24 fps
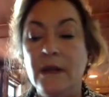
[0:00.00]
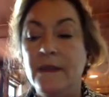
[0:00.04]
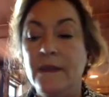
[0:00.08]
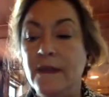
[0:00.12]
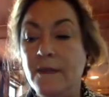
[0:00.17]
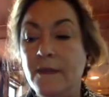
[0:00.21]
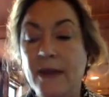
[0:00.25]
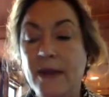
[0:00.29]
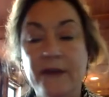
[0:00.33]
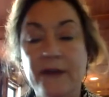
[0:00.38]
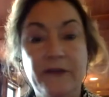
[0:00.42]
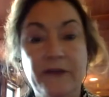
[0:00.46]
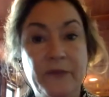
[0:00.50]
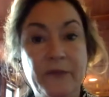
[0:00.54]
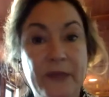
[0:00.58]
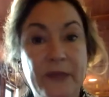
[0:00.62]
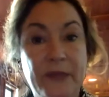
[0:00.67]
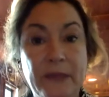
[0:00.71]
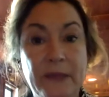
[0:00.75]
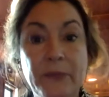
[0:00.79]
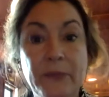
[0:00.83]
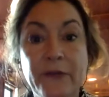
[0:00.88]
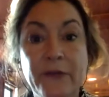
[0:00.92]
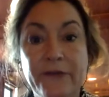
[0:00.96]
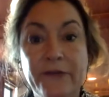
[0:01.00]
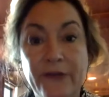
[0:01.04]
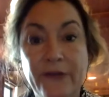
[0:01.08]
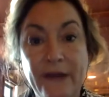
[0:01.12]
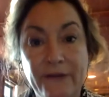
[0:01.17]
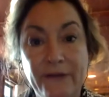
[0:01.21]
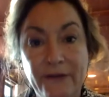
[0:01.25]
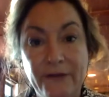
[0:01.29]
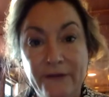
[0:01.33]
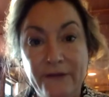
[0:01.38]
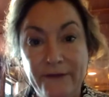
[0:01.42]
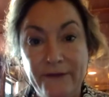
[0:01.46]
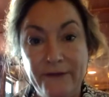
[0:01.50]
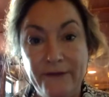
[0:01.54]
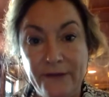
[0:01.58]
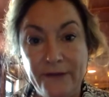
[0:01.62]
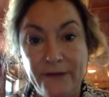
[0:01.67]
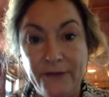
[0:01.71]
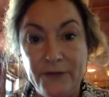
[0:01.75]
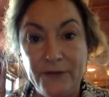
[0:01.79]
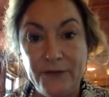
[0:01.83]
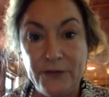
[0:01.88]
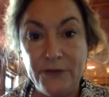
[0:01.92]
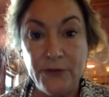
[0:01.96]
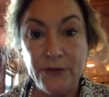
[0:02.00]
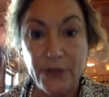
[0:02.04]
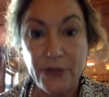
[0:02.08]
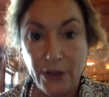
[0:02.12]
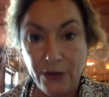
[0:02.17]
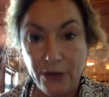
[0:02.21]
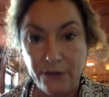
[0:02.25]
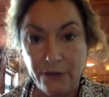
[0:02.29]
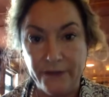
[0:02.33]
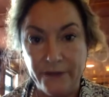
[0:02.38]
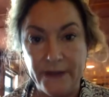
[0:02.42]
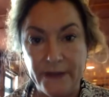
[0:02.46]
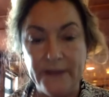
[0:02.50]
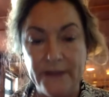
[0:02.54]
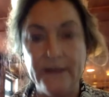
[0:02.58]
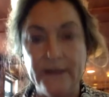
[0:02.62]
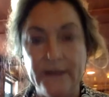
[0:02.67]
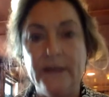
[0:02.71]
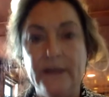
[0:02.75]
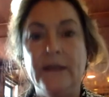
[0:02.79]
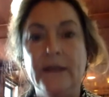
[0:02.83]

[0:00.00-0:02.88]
the amount of people for every event due to COVID